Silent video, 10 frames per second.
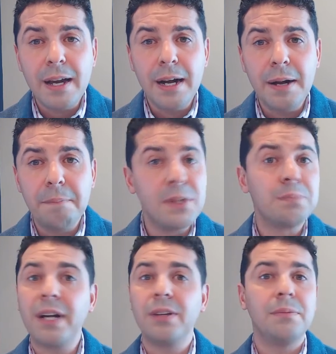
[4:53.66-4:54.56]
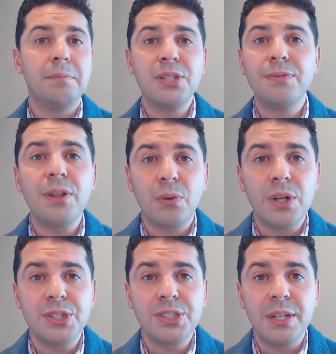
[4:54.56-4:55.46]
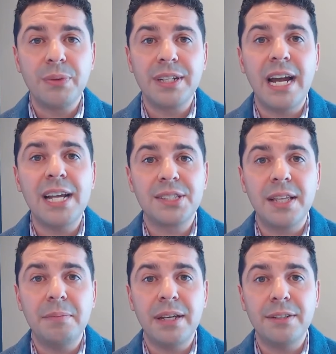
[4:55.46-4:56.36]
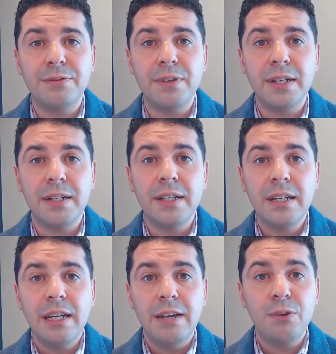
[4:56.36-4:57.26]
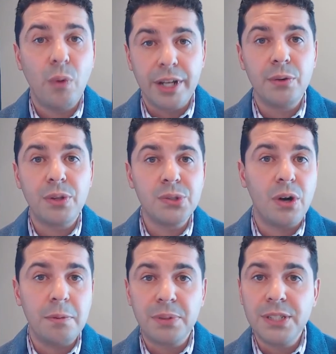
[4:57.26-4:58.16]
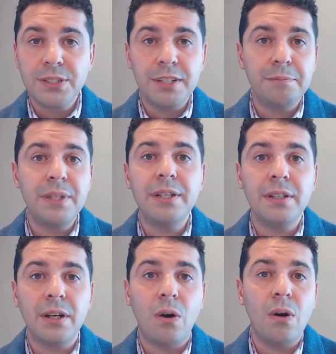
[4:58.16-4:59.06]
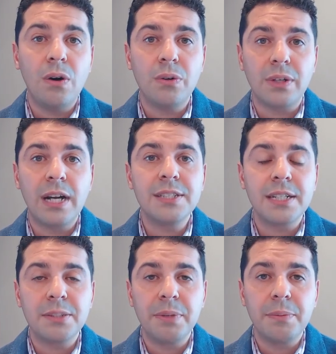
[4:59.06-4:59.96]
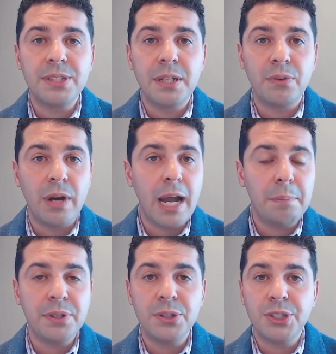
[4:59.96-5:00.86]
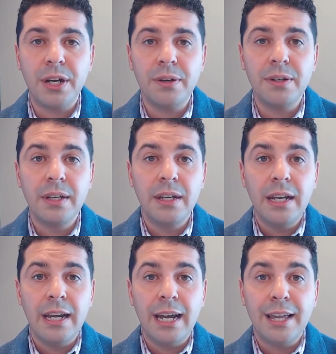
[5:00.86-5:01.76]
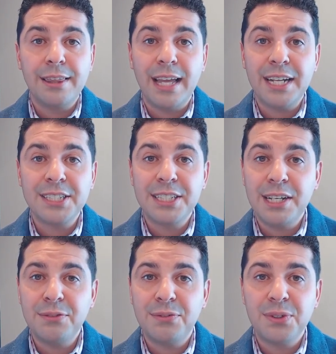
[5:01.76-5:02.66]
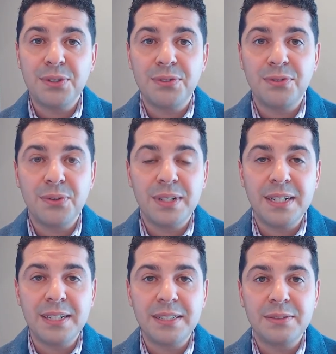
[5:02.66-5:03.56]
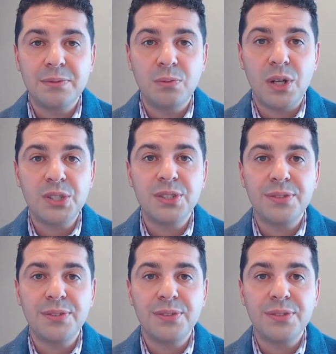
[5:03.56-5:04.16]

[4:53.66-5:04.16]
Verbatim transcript: Um, there's probably a, a, bunch of other questions that we can ask them, and if uh, if you want to hear what those are, please give me a call or contact somebody on my team. We're happy to share. And thanks again for for uh, watching